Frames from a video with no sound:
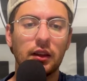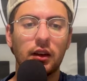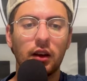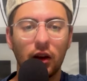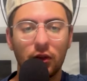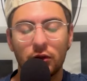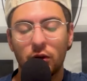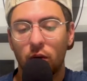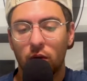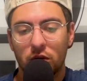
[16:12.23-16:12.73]

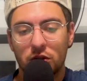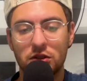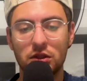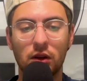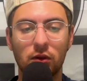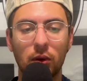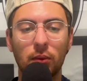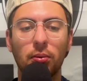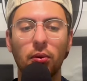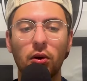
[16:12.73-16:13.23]
Of course, a
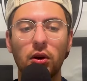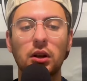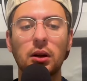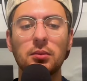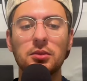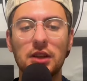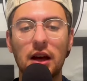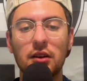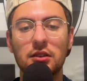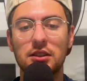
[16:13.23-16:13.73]
report
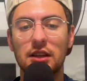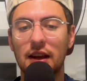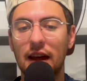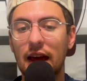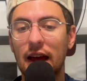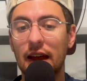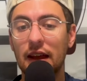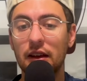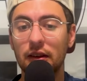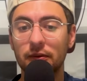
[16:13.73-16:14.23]
comes out
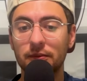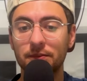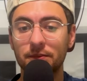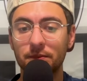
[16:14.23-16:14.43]
today